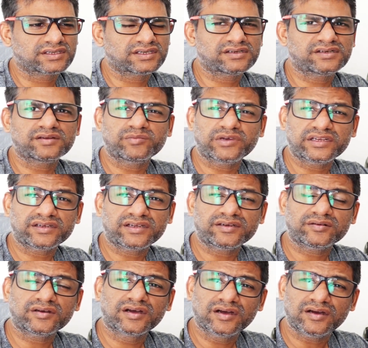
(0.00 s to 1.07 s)
kernel
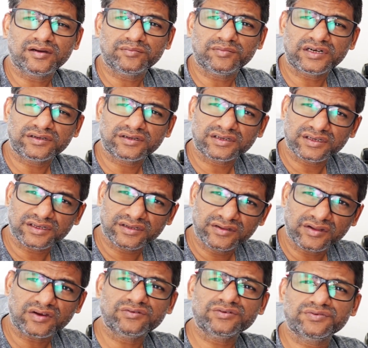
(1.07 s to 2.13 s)
mainline, but
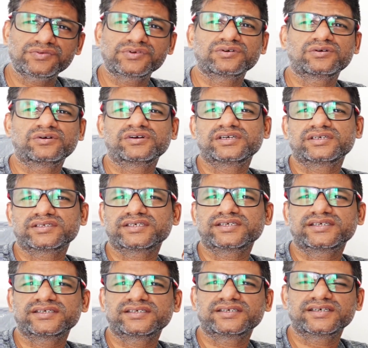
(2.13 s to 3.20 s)
now if you go and
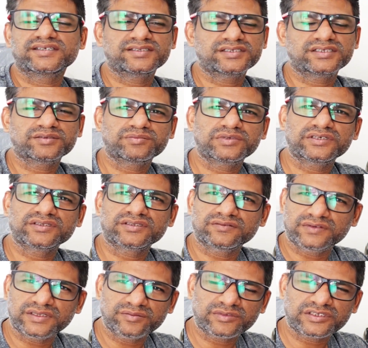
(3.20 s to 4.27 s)
check, SCTP is
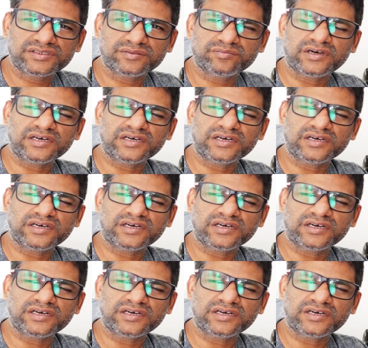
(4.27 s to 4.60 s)
very much a